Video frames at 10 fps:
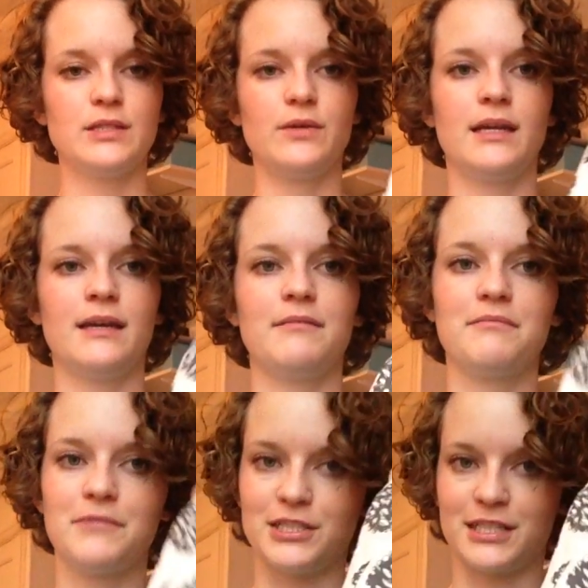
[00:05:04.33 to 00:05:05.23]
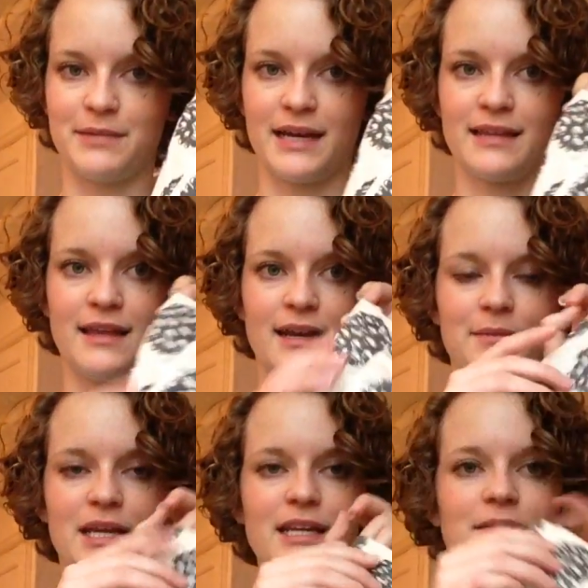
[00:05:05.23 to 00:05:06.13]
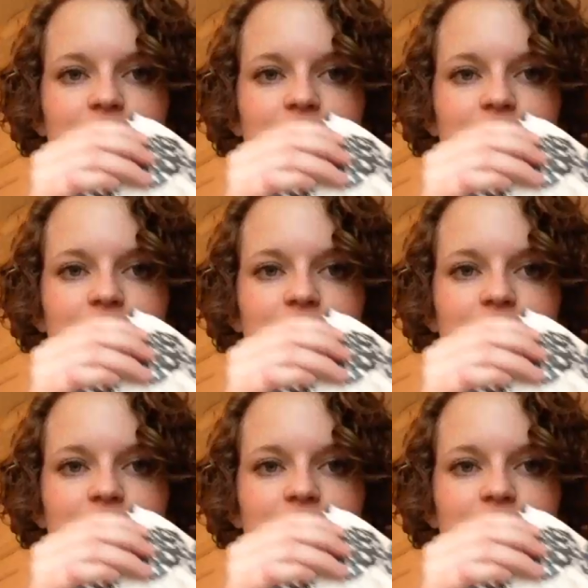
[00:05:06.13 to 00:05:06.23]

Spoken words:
in a project bag that I made.